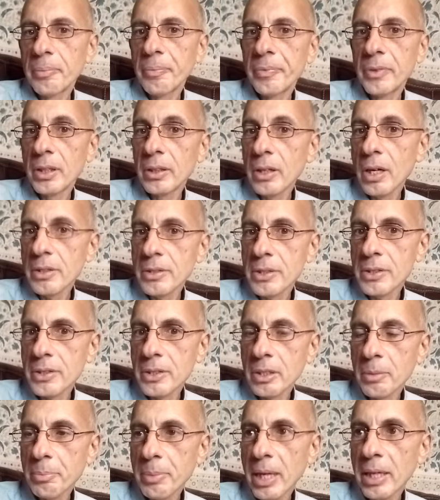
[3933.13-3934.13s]
The
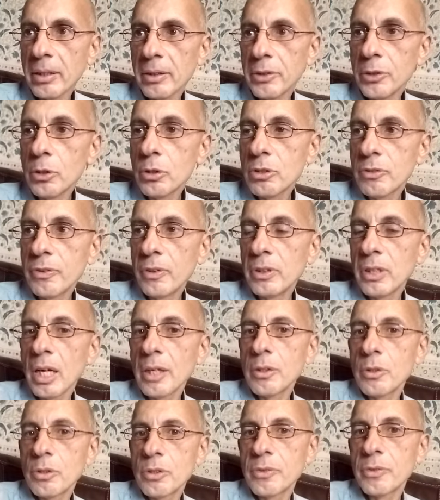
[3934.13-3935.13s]
narcissistic pattern useful,
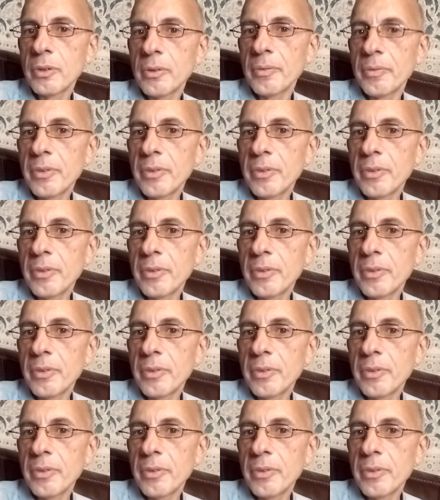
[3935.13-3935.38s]
not useful.